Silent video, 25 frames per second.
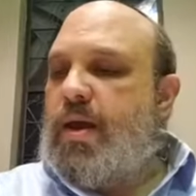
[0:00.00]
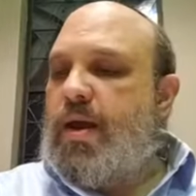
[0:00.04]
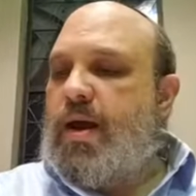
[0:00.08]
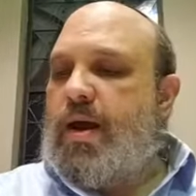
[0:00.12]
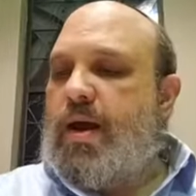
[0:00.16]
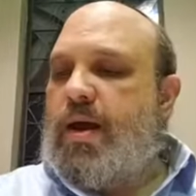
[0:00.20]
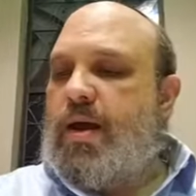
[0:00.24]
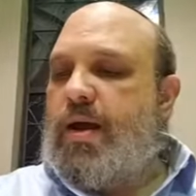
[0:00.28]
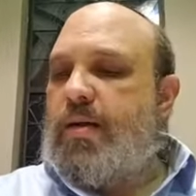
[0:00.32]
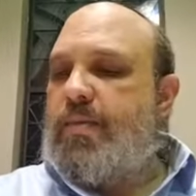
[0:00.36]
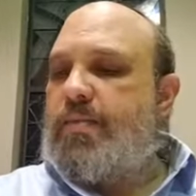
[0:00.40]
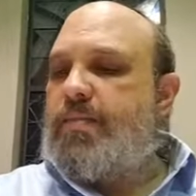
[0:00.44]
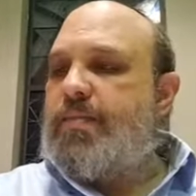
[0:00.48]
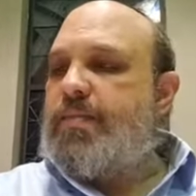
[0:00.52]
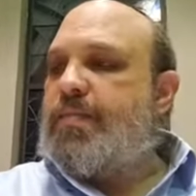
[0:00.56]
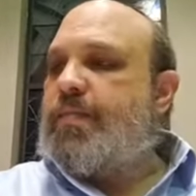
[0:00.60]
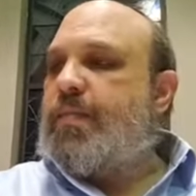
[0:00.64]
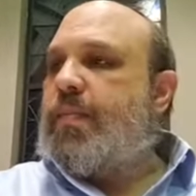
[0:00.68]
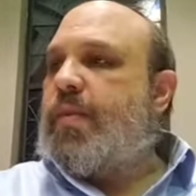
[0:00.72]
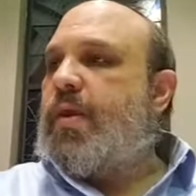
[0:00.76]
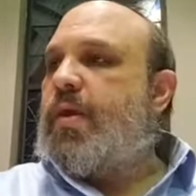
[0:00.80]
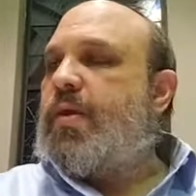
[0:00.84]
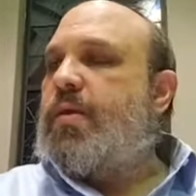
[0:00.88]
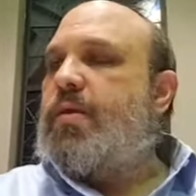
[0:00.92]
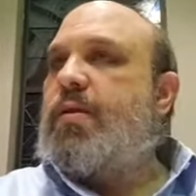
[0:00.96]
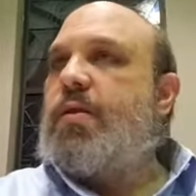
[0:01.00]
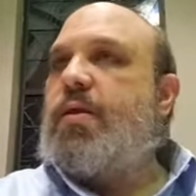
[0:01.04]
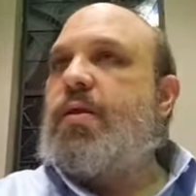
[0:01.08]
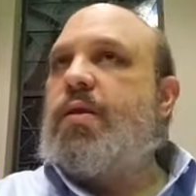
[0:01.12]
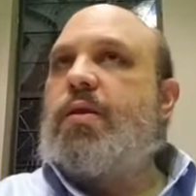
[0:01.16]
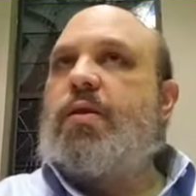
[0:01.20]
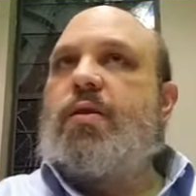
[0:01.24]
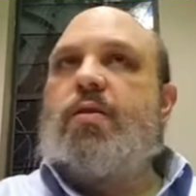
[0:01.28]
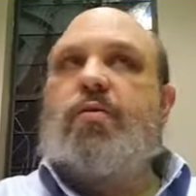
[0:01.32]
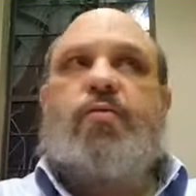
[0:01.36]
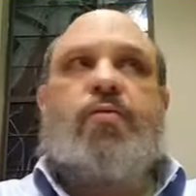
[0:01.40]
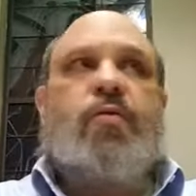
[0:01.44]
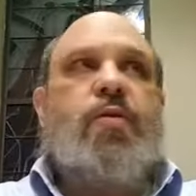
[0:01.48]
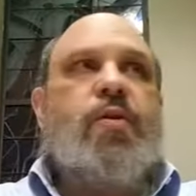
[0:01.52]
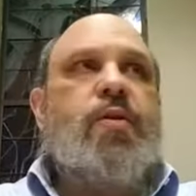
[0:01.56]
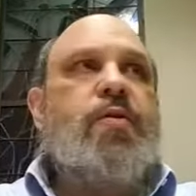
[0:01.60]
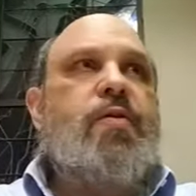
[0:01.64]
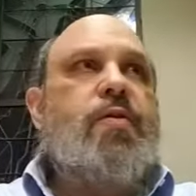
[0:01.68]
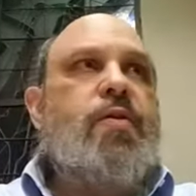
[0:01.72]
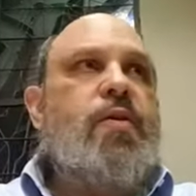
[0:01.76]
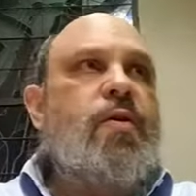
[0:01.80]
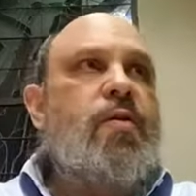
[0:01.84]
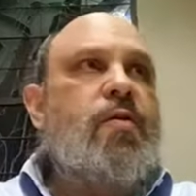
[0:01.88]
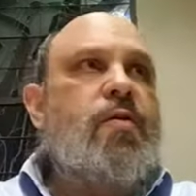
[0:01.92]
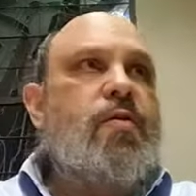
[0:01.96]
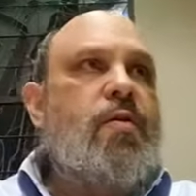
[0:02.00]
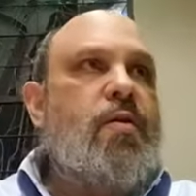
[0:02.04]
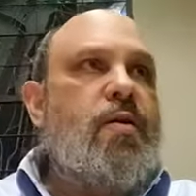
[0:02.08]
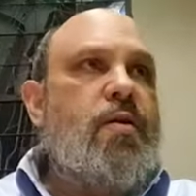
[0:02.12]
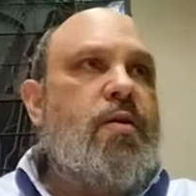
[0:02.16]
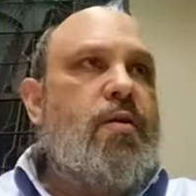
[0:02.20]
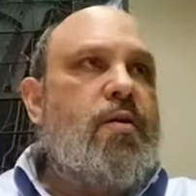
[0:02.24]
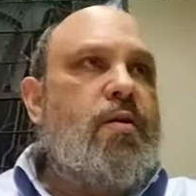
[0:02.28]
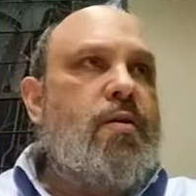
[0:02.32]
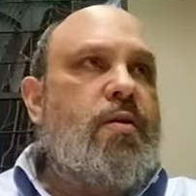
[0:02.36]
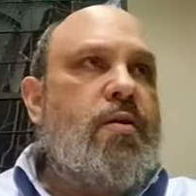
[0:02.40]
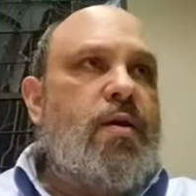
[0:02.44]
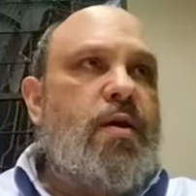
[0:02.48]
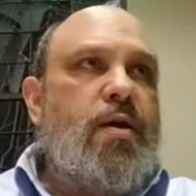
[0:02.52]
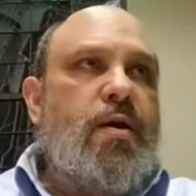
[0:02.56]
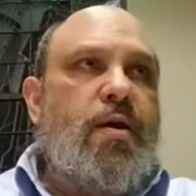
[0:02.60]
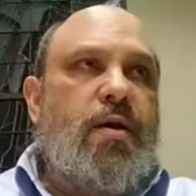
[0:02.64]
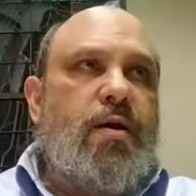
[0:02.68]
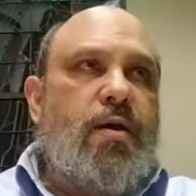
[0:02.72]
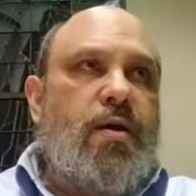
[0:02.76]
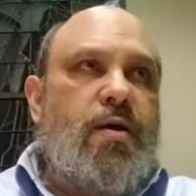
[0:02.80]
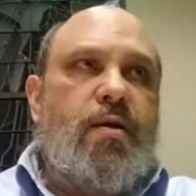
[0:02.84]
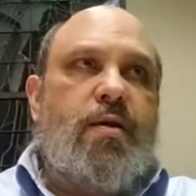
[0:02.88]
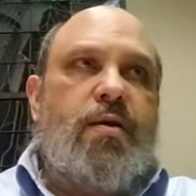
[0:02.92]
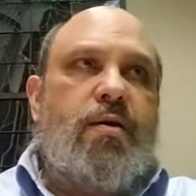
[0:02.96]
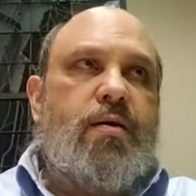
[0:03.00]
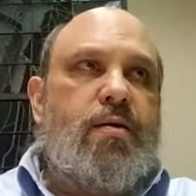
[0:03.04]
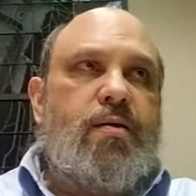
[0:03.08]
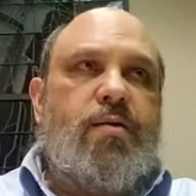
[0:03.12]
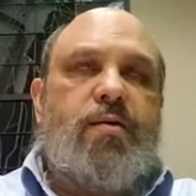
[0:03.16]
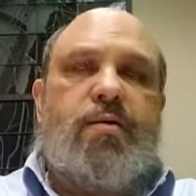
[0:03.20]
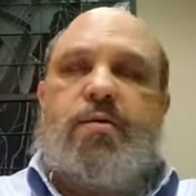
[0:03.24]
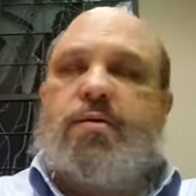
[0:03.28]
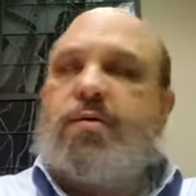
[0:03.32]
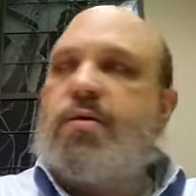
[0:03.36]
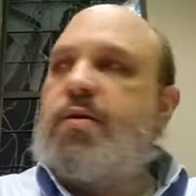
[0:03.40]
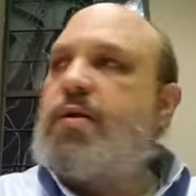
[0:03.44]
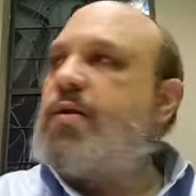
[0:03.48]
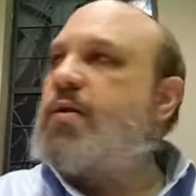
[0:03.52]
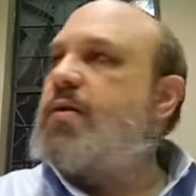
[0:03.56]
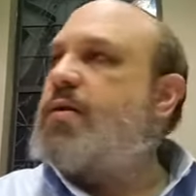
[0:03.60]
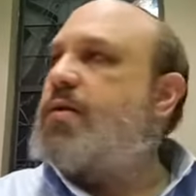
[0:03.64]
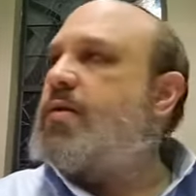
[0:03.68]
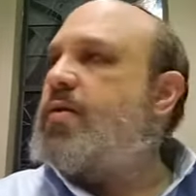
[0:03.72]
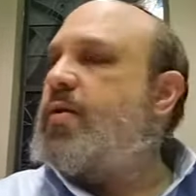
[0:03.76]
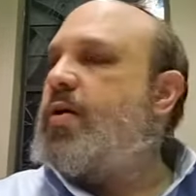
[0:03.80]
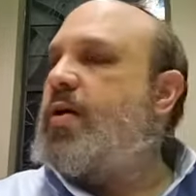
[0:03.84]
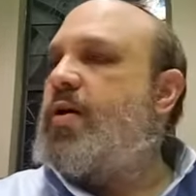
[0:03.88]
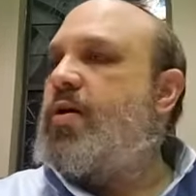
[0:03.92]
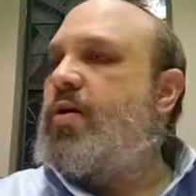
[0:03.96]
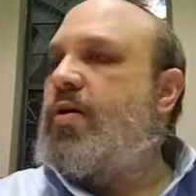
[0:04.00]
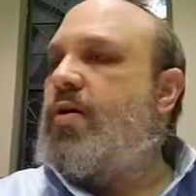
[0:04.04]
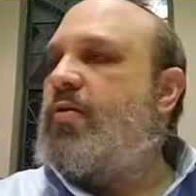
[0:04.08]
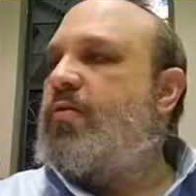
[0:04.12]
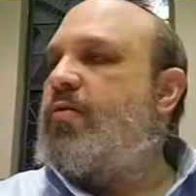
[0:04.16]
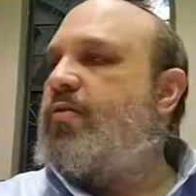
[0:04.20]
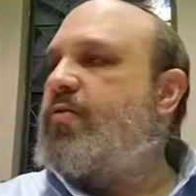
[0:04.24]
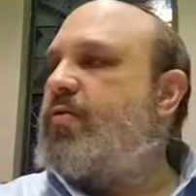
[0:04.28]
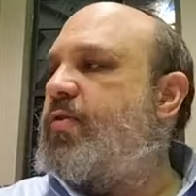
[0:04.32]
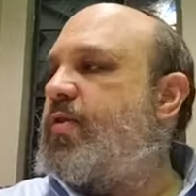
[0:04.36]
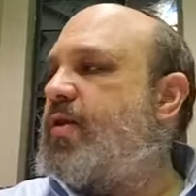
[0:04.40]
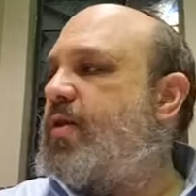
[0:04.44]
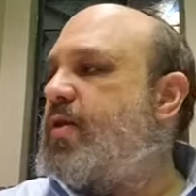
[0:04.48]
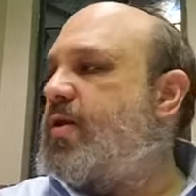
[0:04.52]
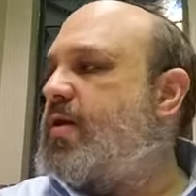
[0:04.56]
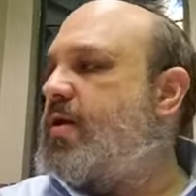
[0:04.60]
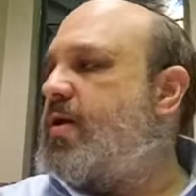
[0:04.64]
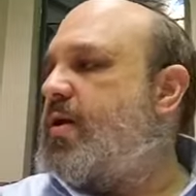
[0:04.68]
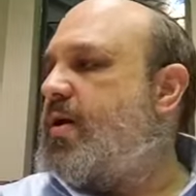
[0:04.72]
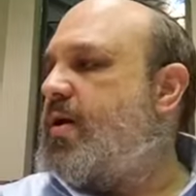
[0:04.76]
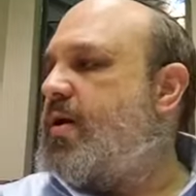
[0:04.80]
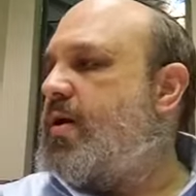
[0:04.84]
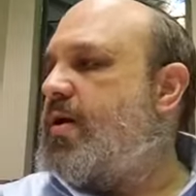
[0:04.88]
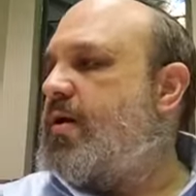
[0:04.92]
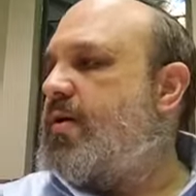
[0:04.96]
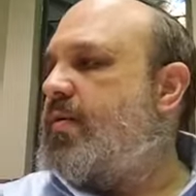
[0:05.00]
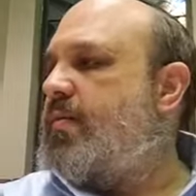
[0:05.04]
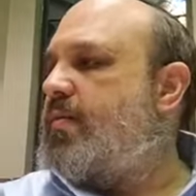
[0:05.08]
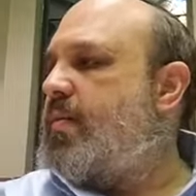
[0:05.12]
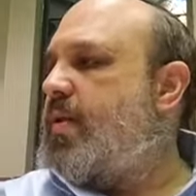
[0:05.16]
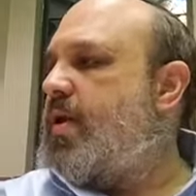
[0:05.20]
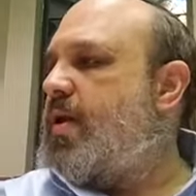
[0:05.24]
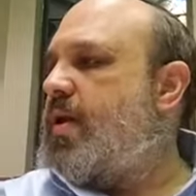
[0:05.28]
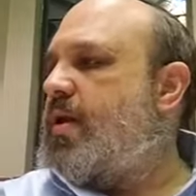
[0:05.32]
a Um, the, the Philistines didn't, uh, didn't lay off and uh,